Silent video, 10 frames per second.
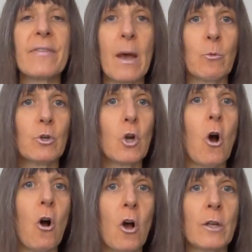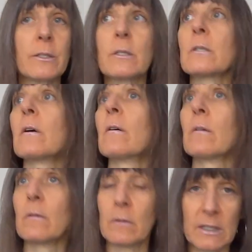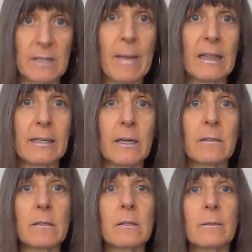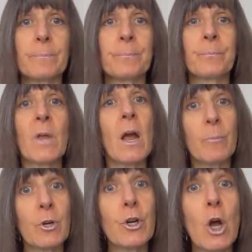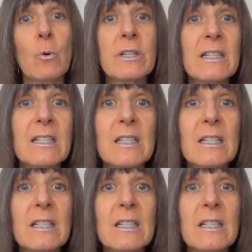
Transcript: that would cause smelliness. I'm going to go into